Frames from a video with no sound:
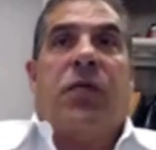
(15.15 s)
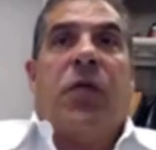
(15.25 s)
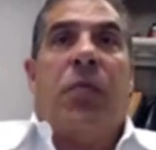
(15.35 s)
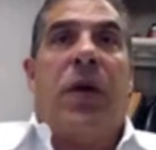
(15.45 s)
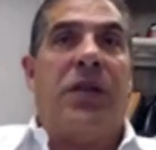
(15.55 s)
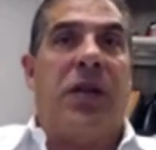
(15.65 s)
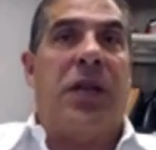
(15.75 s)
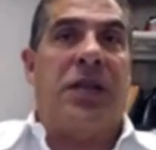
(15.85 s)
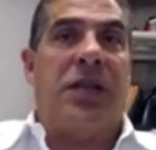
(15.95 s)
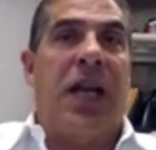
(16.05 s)
for
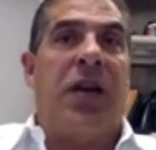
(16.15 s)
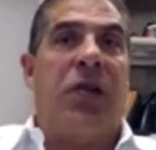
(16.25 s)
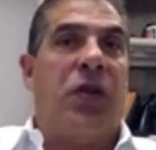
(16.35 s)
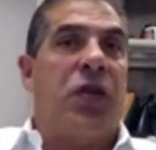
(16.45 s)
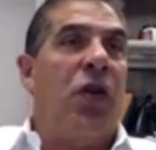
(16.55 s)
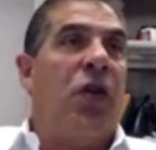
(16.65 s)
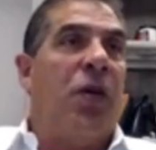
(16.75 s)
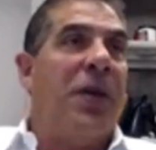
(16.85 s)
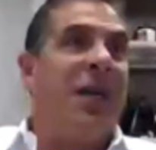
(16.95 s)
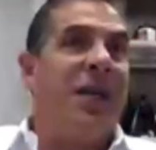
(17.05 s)
basically a stated return, a
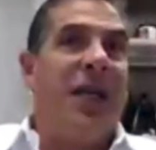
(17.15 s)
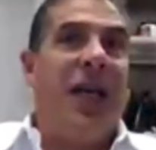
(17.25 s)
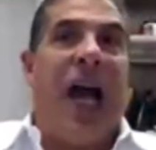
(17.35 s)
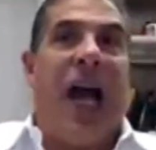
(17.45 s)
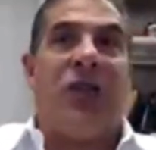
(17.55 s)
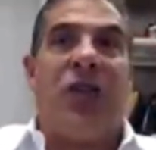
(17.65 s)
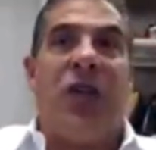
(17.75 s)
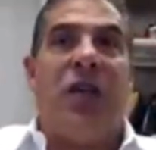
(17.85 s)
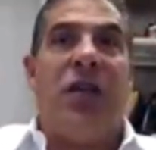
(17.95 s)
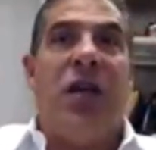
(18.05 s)
piece of the
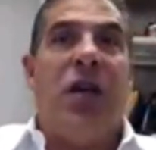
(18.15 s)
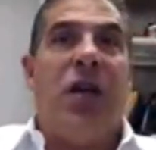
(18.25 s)
action,